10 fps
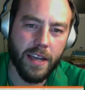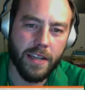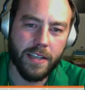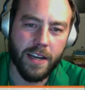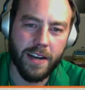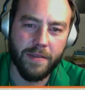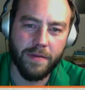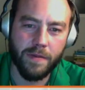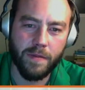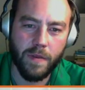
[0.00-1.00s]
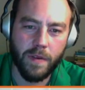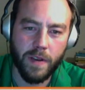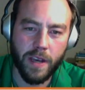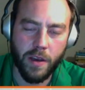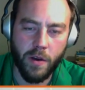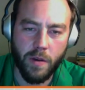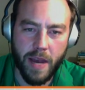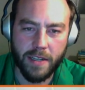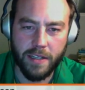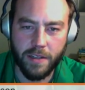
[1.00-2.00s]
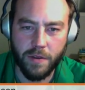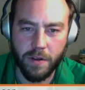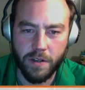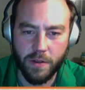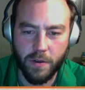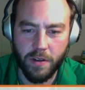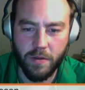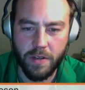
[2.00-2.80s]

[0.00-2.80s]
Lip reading: it's kind of, and going back to the Twitter story that we